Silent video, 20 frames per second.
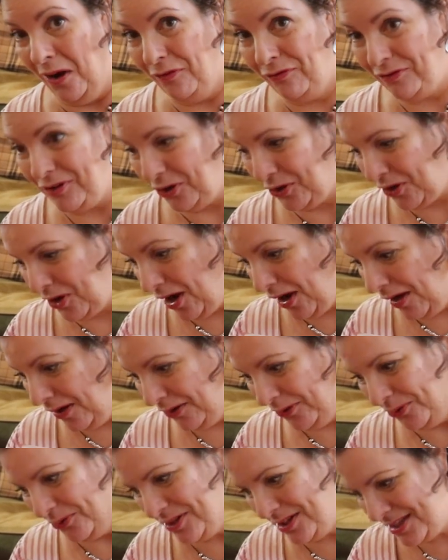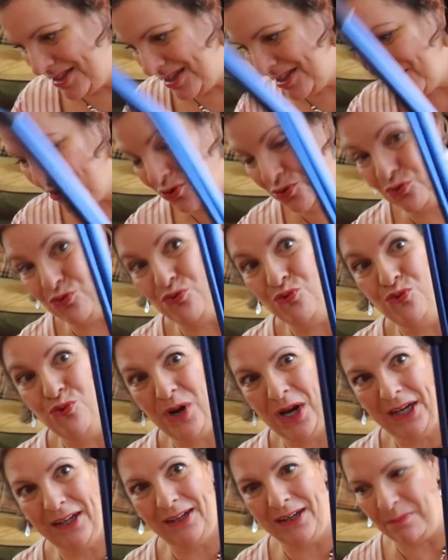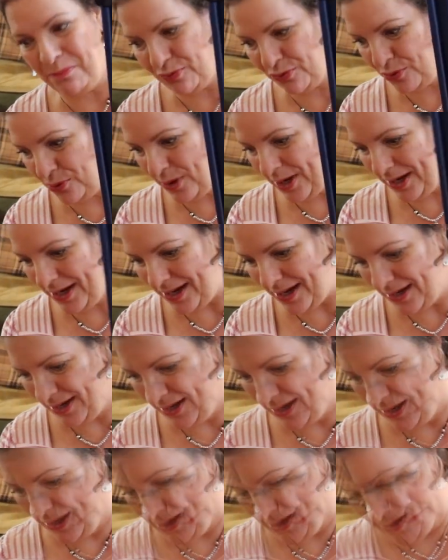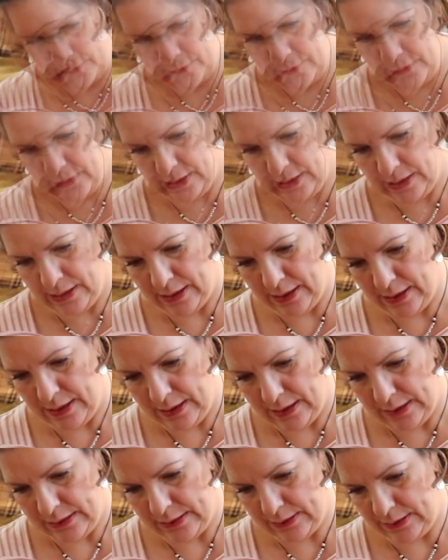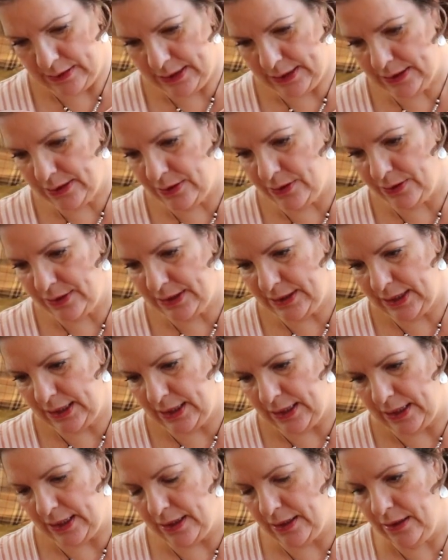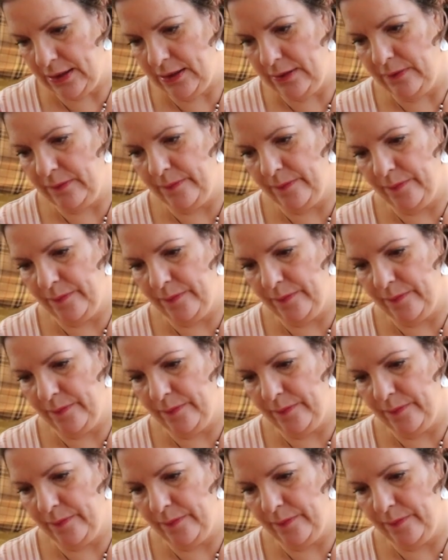love the color. This is really pretty. So this goes here